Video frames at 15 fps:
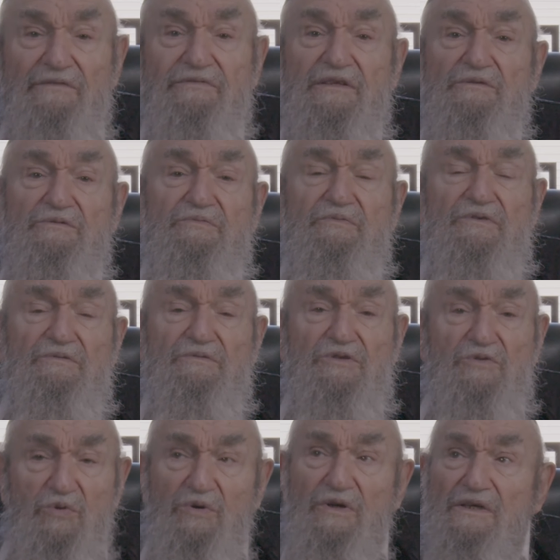have to
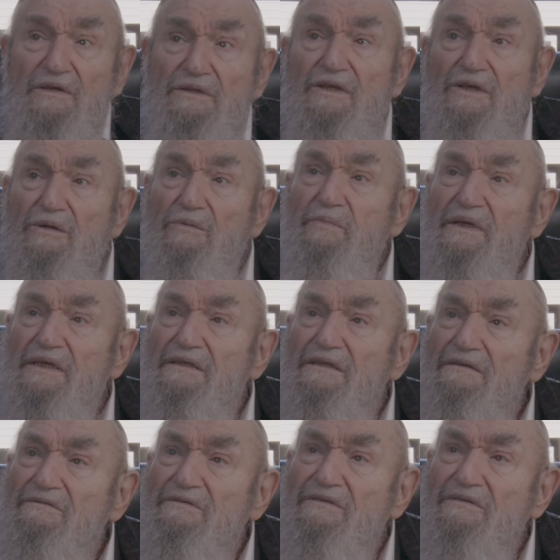talk a little bit.
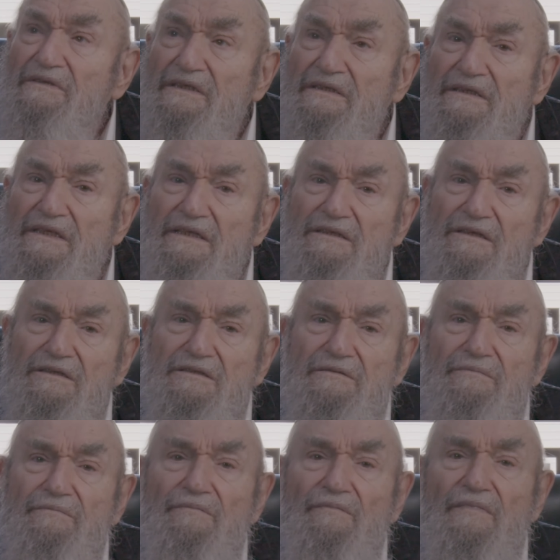And so you think about
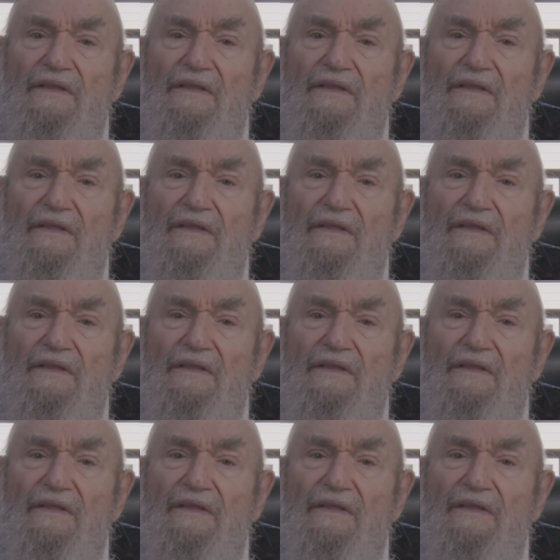it.